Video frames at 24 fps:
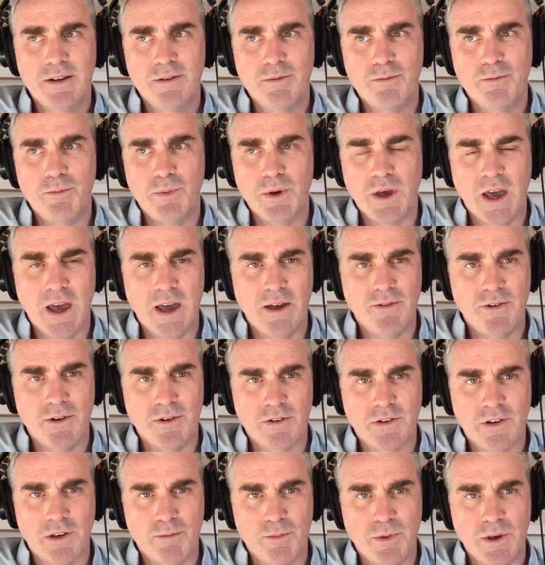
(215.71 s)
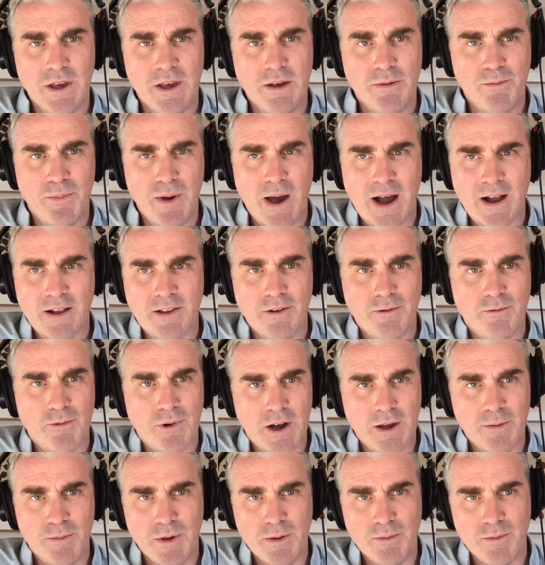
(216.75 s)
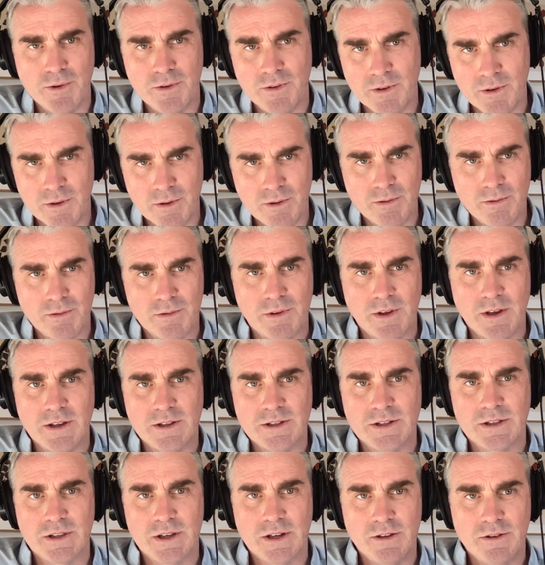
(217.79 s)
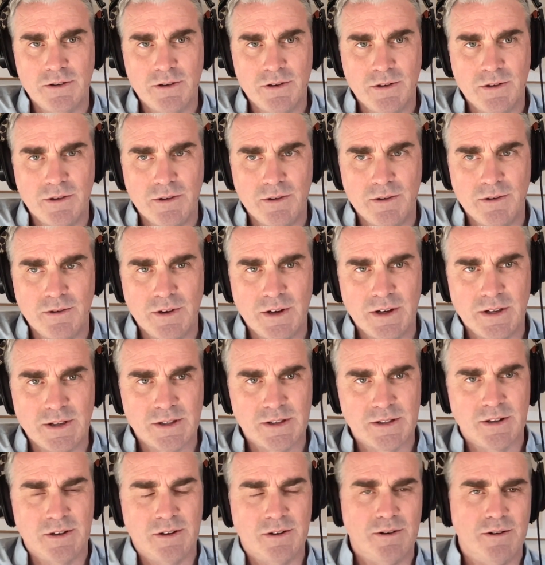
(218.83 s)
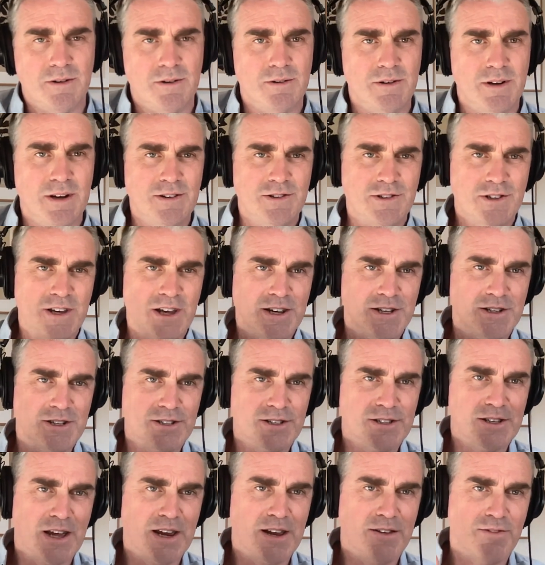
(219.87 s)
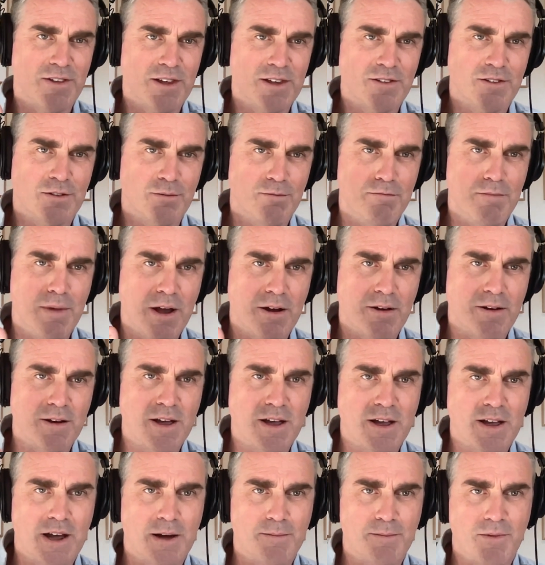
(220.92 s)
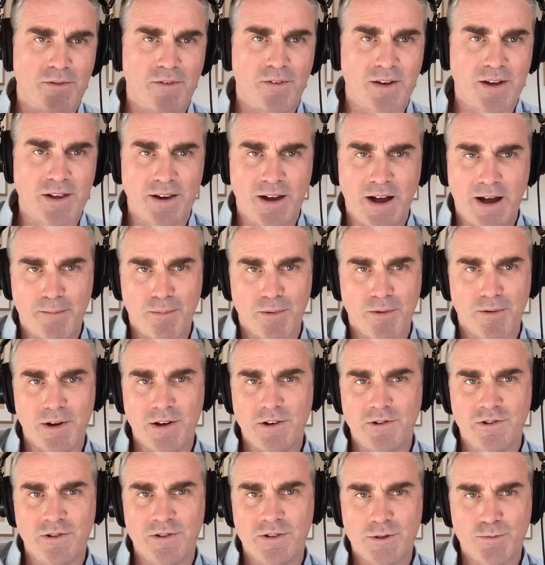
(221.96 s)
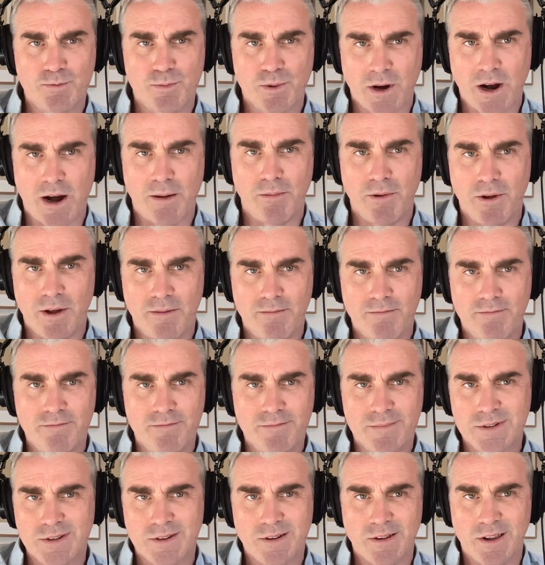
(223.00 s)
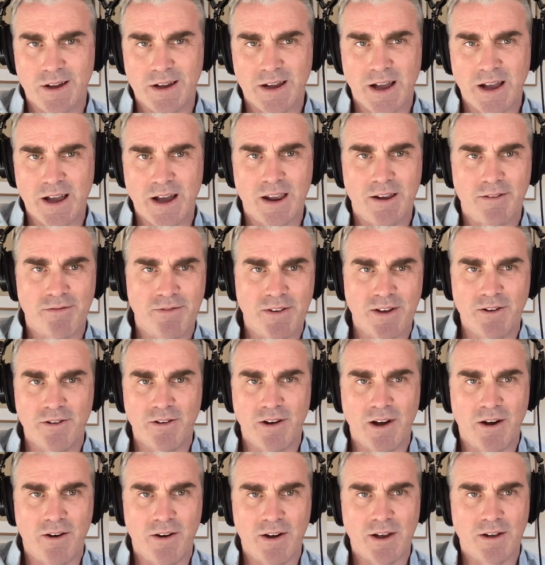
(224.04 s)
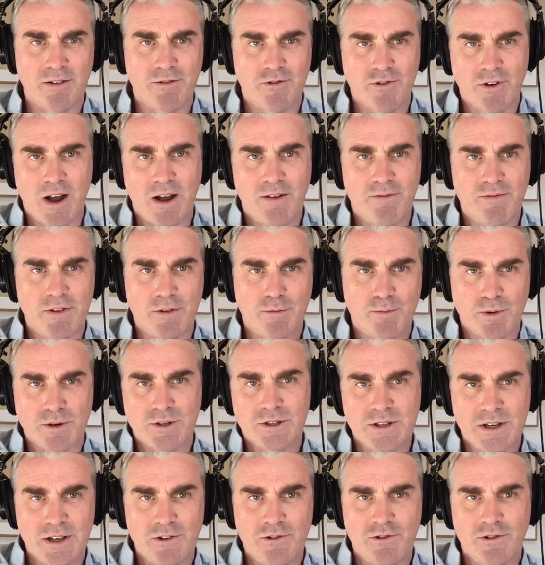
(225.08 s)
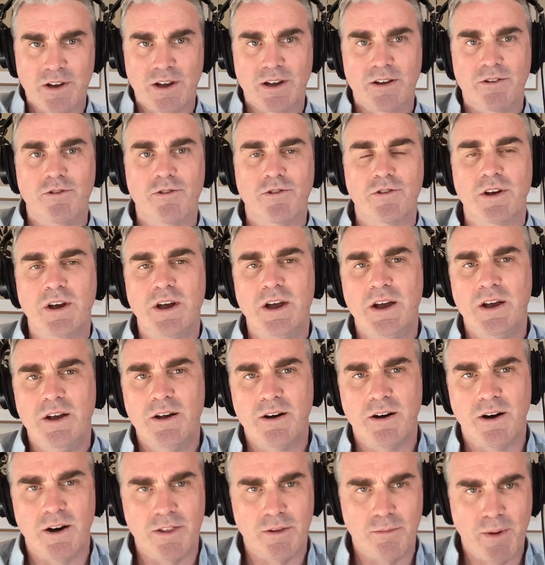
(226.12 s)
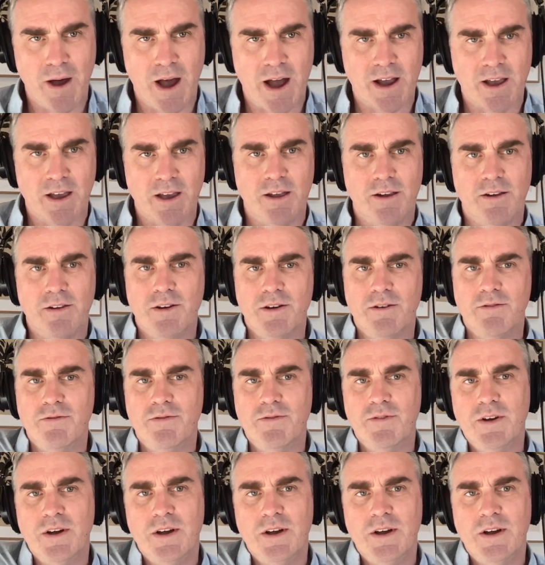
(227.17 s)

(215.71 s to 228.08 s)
behaviors can be impacted why people do things that they do and so education is kind of like this marrying up of like an operations problem so you're like i got to yeah. figure out how i can drive this percent change on the back end of